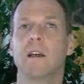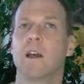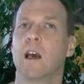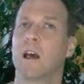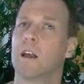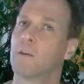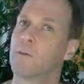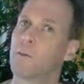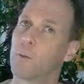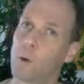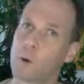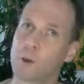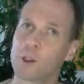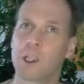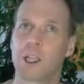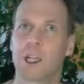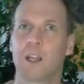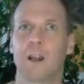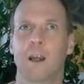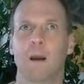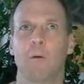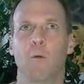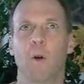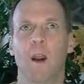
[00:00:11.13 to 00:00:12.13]
Unfortunately,
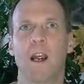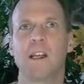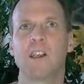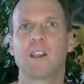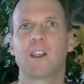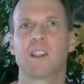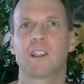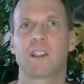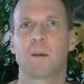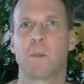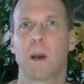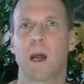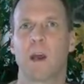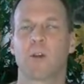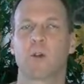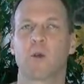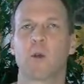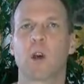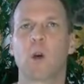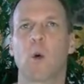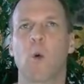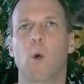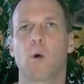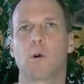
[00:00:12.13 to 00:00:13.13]
that range is about
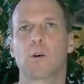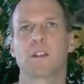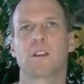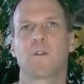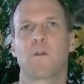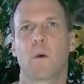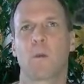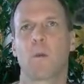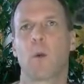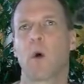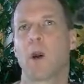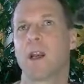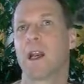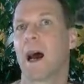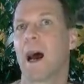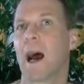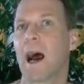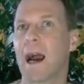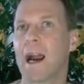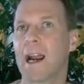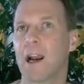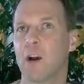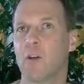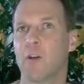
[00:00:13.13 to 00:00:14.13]
3/4 of a point
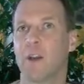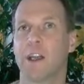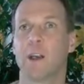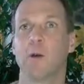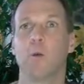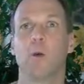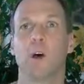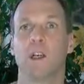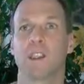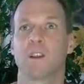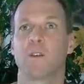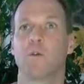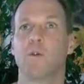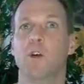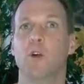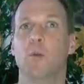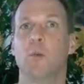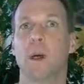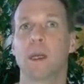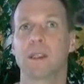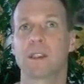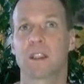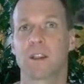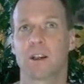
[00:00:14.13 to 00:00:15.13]
higher than it was a few
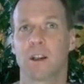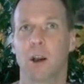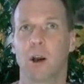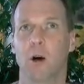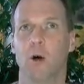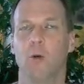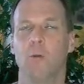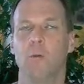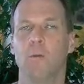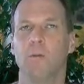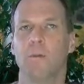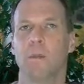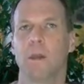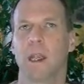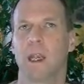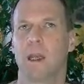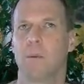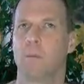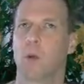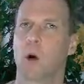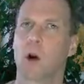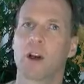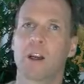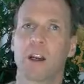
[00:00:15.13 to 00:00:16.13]
months ago,
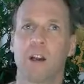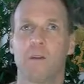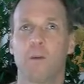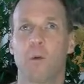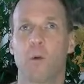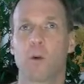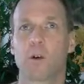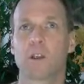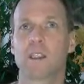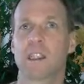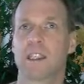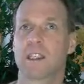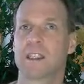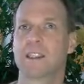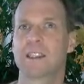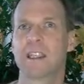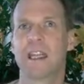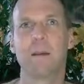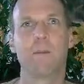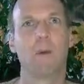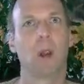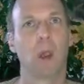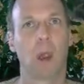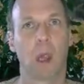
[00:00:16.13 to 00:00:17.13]
and market forces
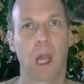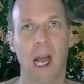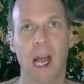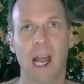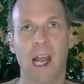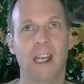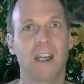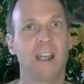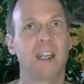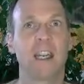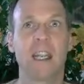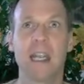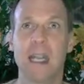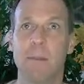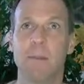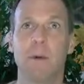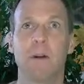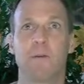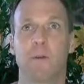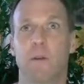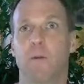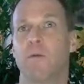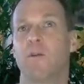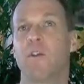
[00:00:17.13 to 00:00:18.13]
seem aligned to keep
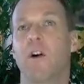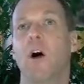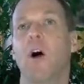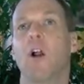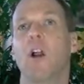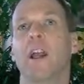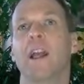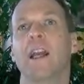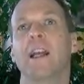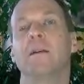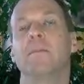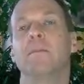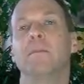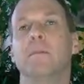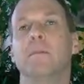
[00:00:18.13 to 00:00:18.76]
it from falling.